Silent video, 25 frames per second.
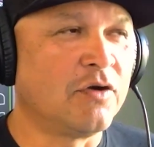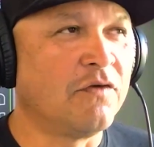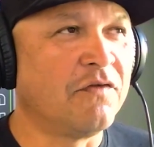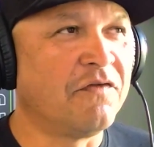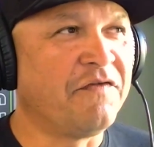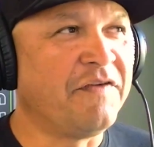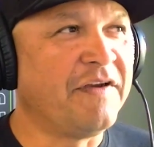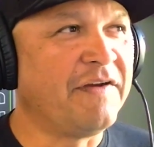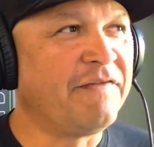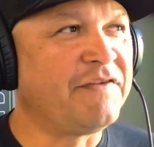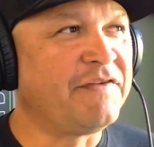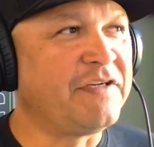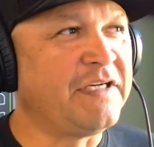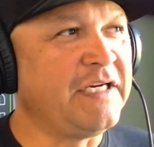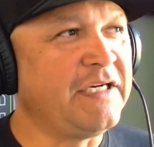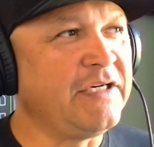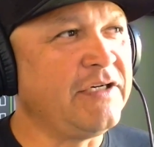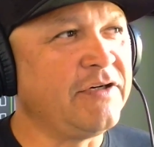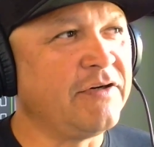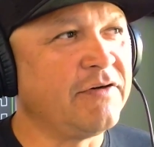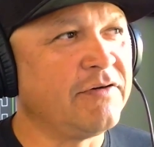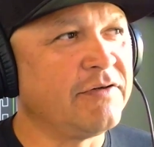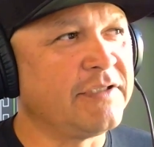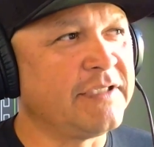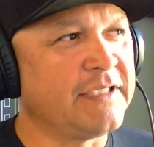15
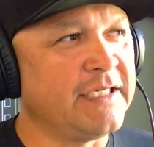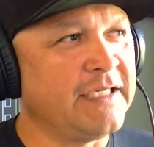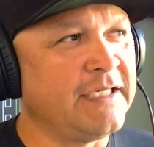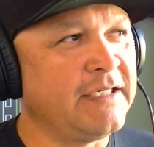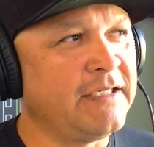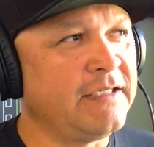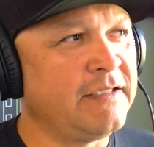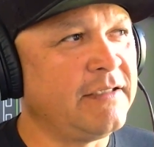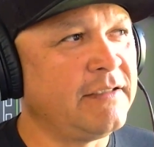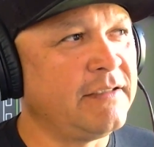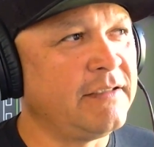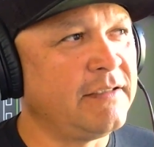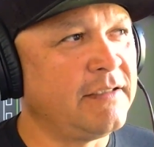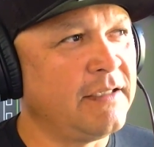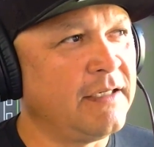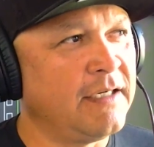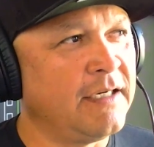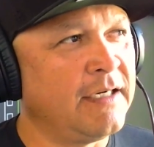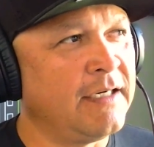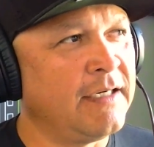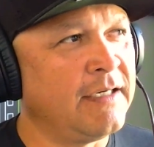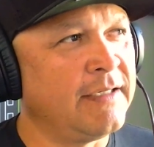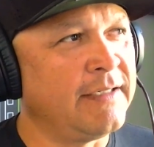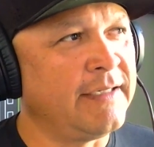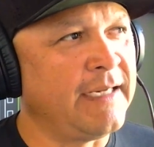years in,
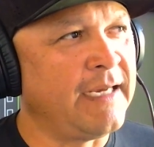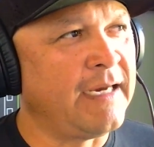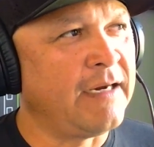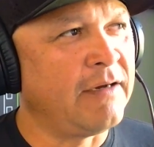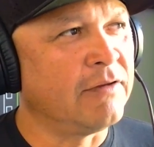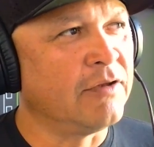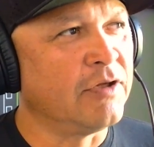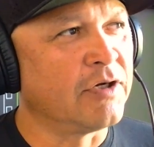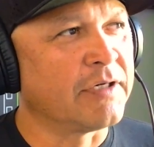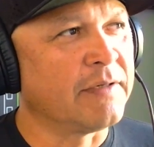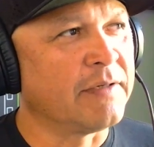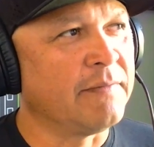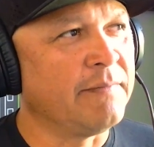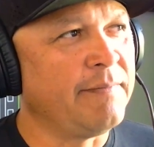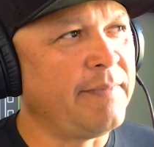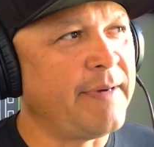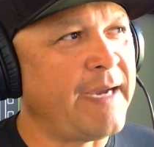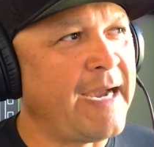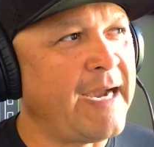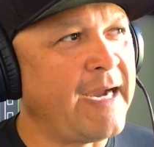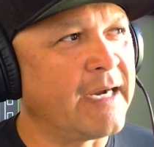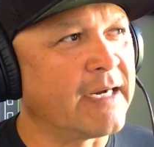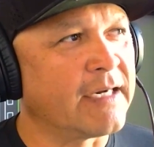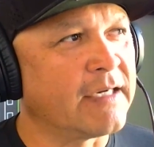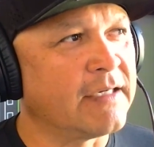now looking
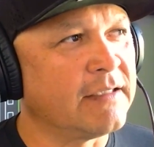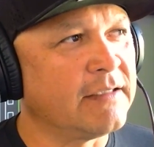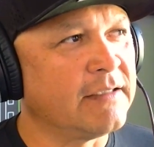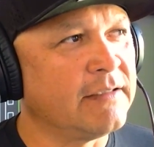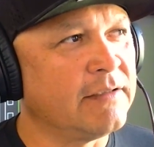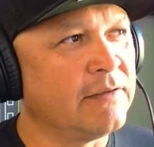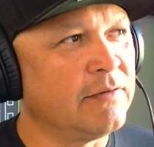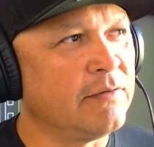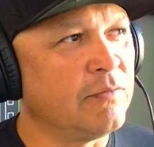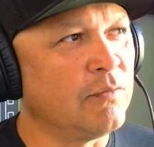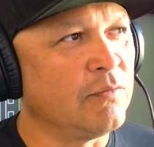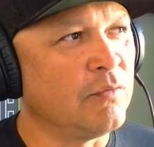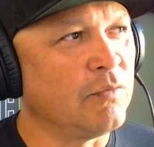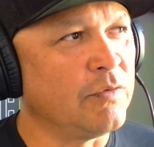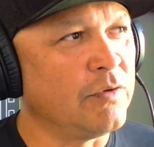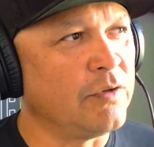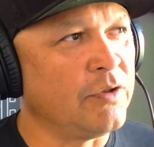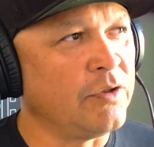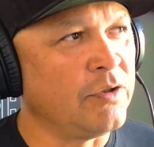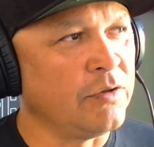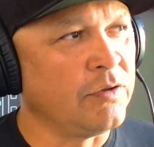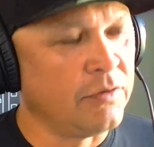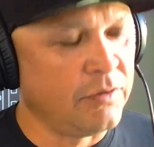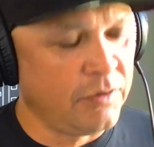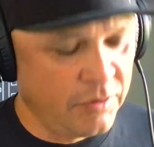back,
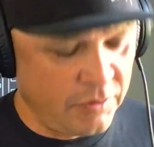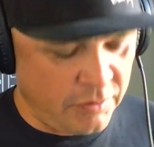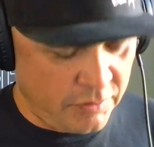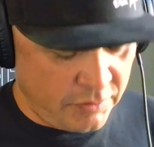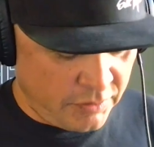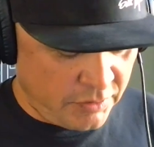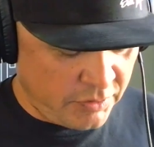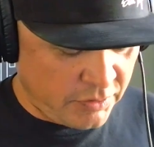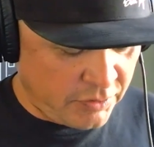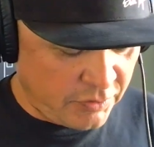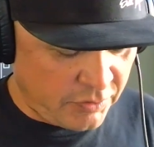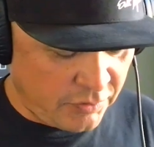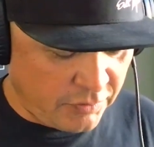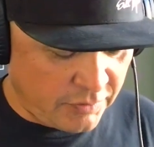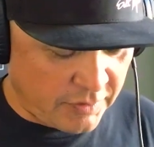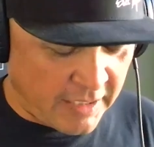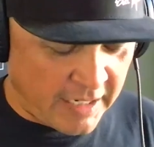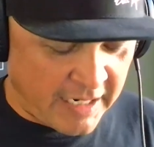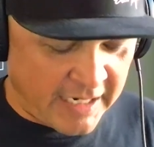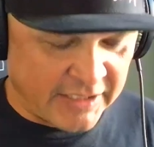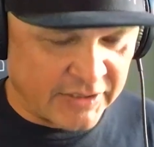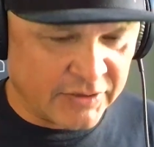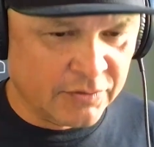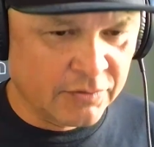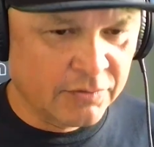you do the
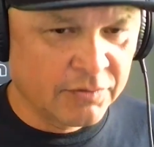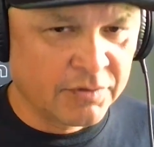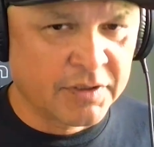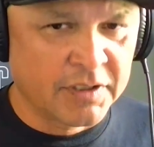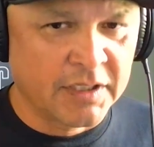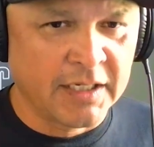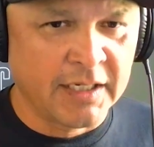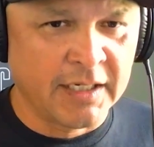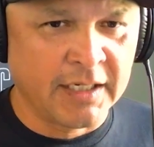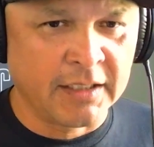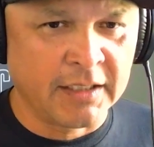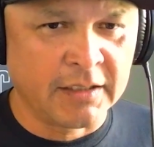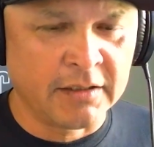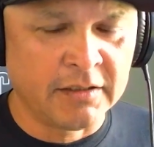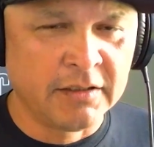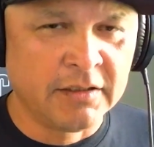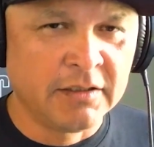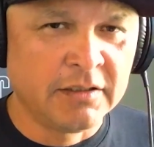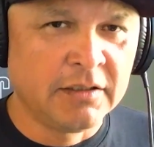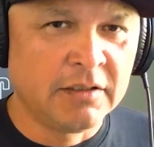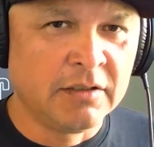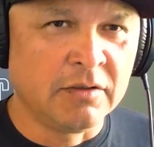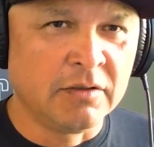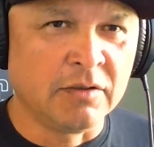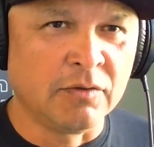high school thing.
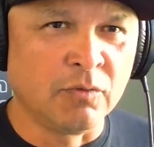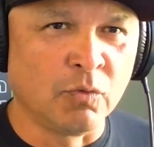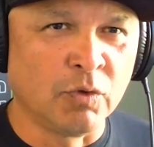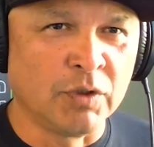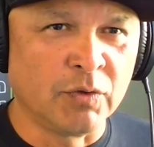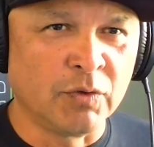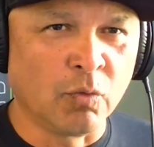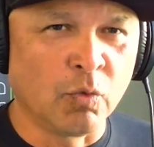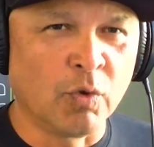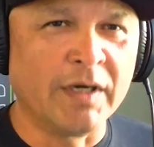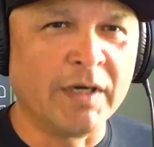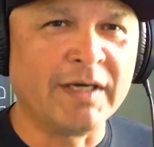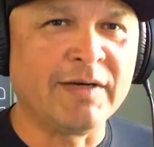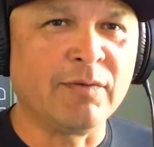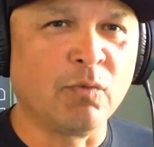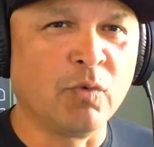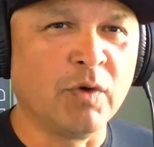What